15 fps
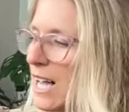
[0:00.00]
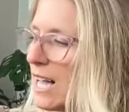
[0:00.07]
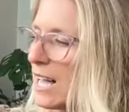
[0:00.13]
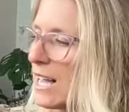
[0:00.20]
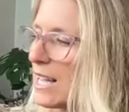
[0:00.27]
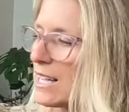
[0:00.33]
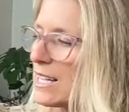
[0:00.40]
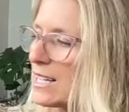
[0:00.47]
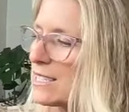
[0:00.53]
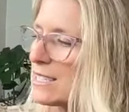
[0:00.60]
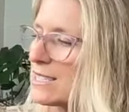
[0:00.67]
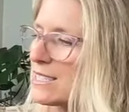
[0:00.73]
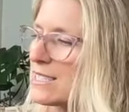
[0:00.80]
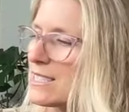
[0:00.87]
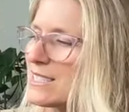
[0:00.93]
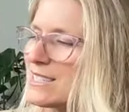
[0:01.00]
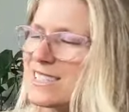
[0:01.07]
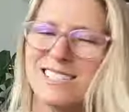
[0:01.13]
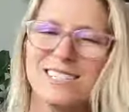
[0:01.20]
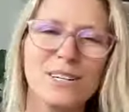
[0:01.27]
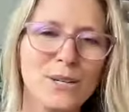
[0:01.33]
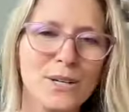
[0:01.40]
And
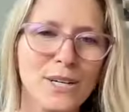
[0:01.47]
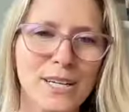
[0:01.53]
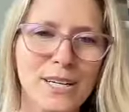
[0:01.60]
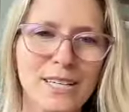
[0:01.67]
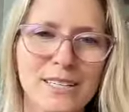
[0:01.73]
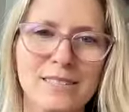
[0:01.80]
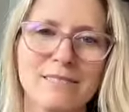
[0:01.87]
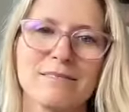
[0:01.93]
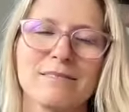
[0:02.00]
that's not good.